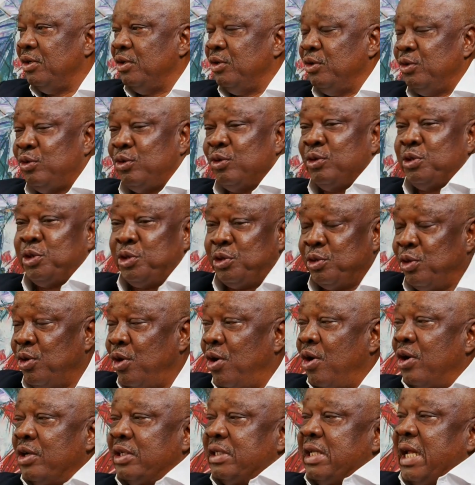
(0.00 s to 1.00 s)
to show
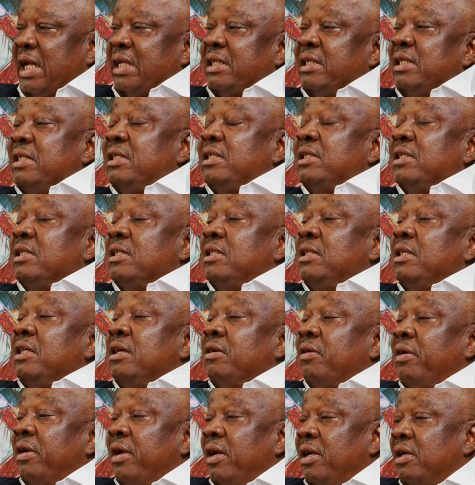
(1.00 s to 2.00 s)
us that this is the
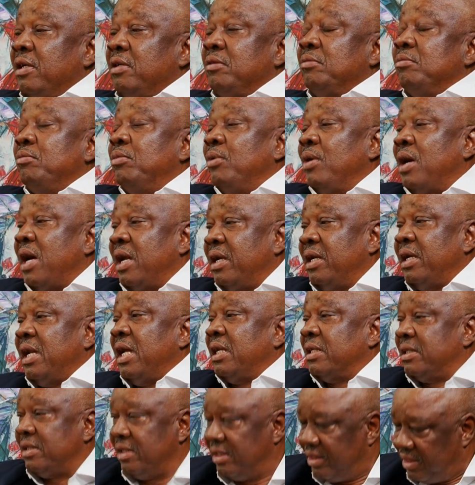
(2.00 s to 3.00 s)
real Buhari
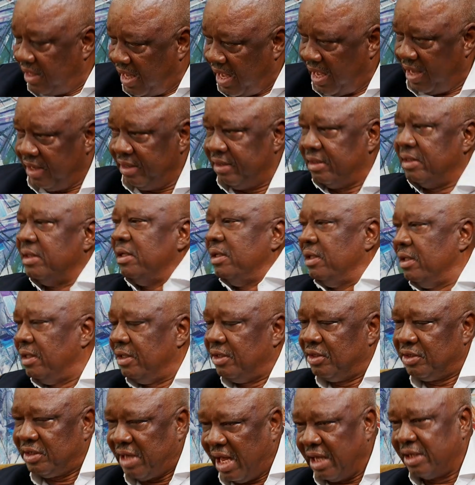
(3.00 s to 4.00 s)
that is dead.
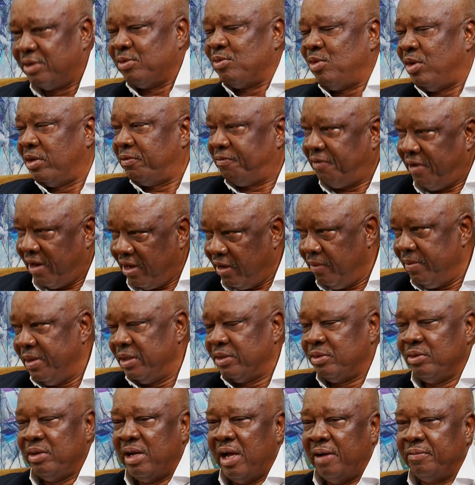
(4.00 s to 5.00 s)
That's what federal government
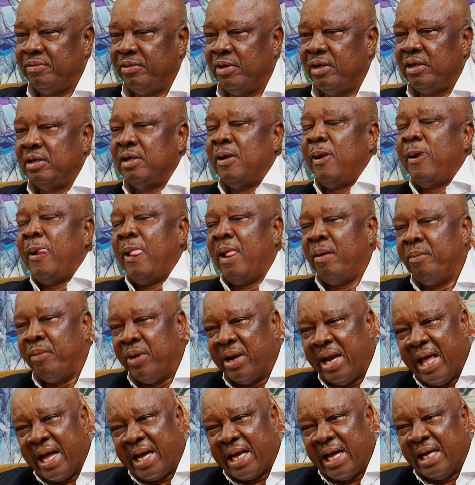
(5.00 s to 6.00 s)
could have done. But
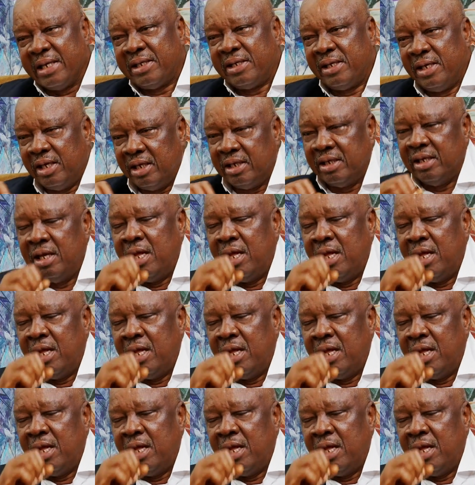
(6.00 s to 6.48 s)
like I said,